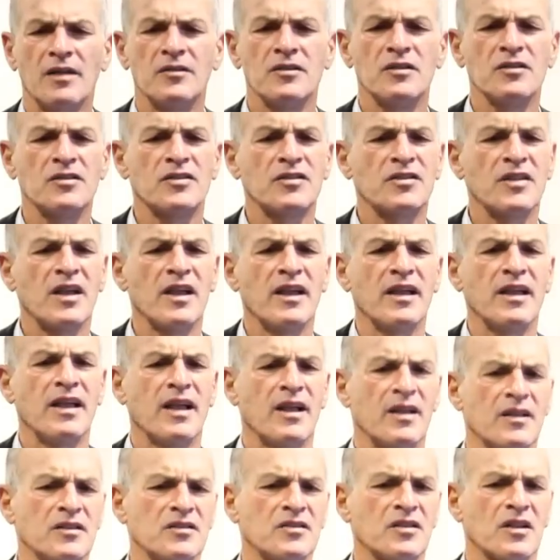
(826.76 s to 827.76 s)
you say,
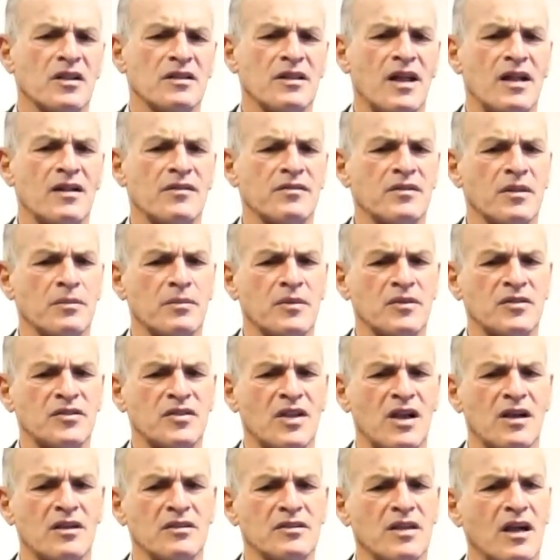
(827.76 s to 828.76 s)
as a lot of the
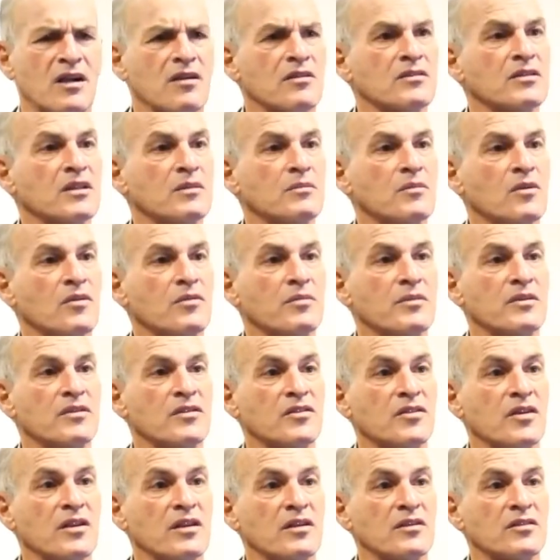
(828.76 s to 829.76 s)
Solidarity movement
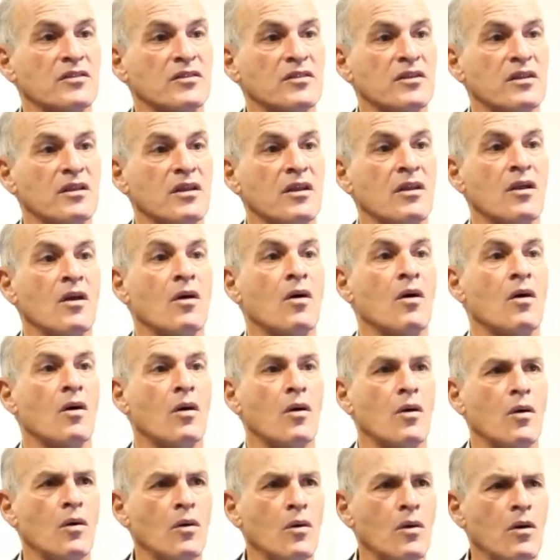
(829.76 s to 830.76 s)
says,
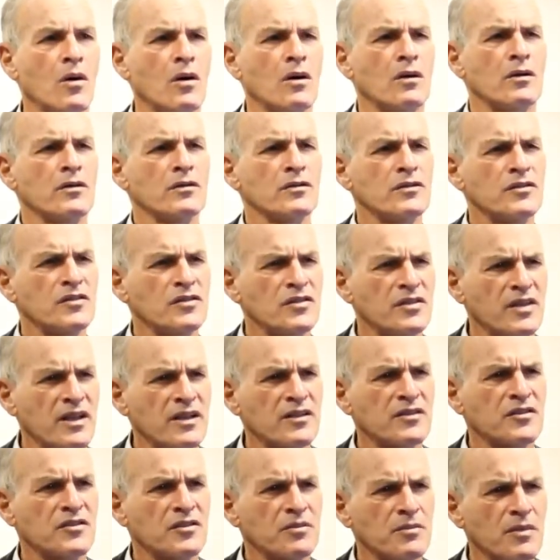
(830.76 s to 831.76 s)
all
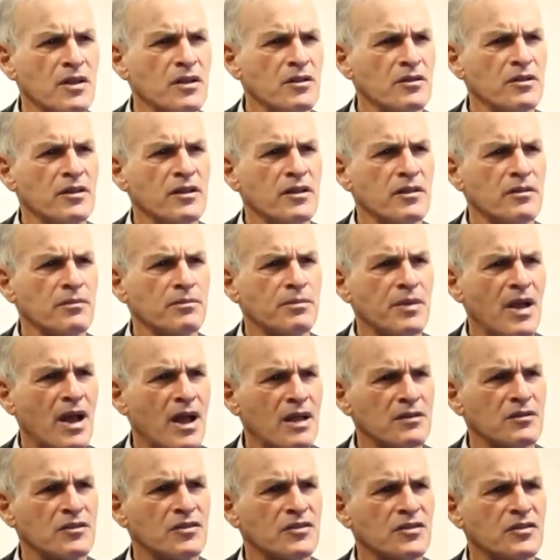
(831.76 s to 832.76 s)
6 million
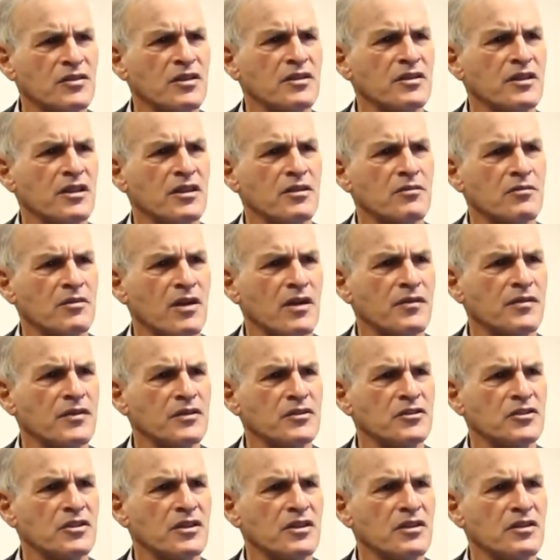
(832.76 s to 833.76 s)
Palestinian
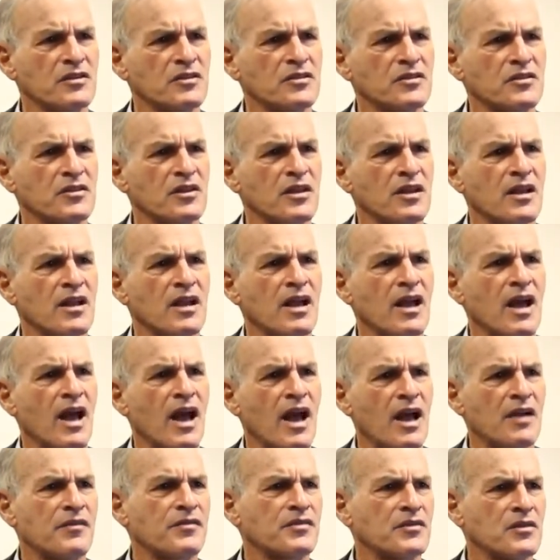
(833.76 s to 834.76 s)
refugees
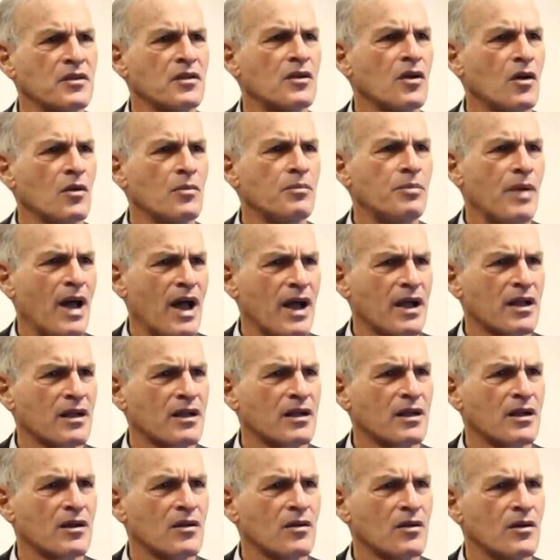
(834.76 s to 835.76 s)
have to go
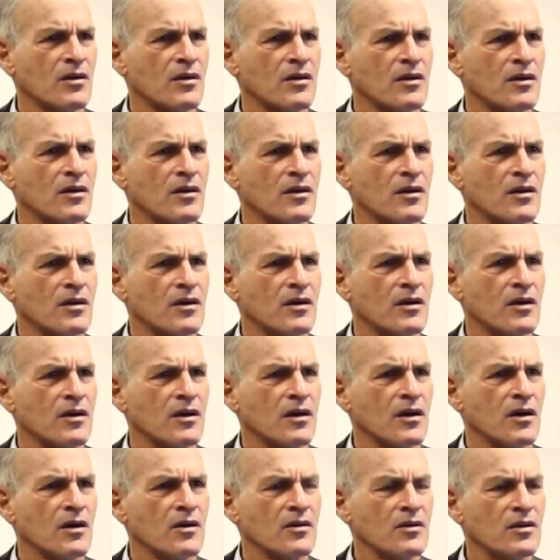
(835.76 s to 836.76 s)
back.
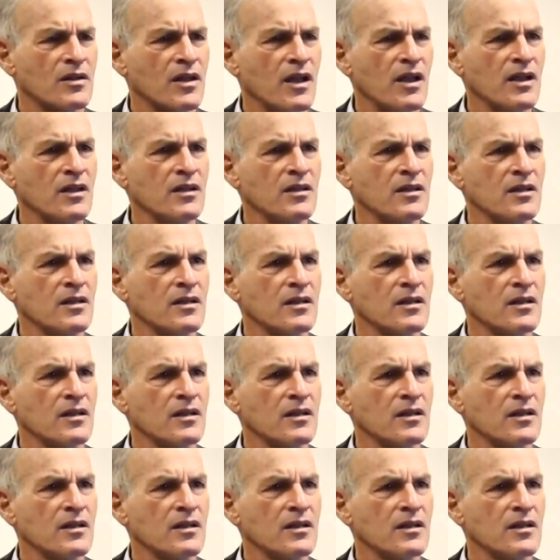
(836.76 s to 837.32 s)
Okay?